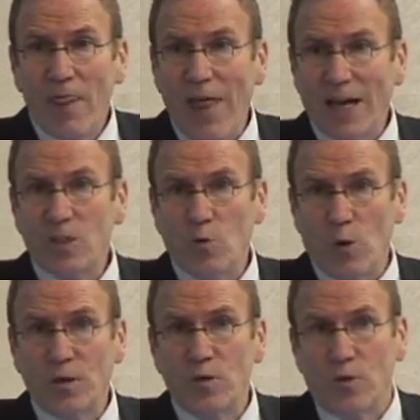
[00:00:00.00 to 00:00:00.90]
That's
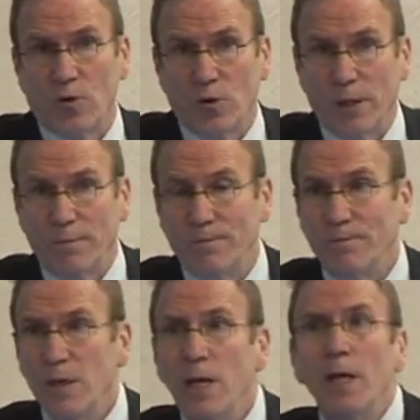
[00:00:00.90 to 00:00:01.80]
one story.
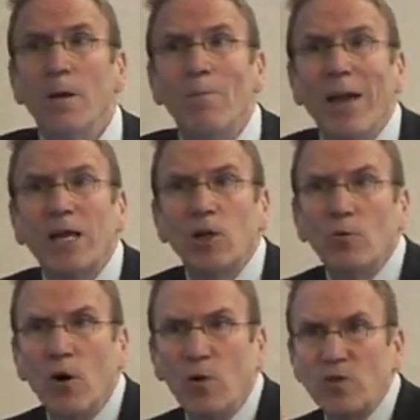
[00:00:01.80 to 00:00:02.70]
Make
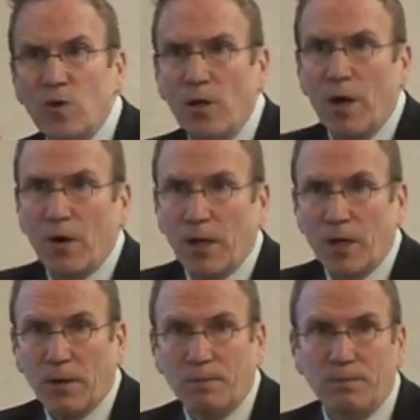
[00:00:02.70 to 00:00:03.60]
your own scenario.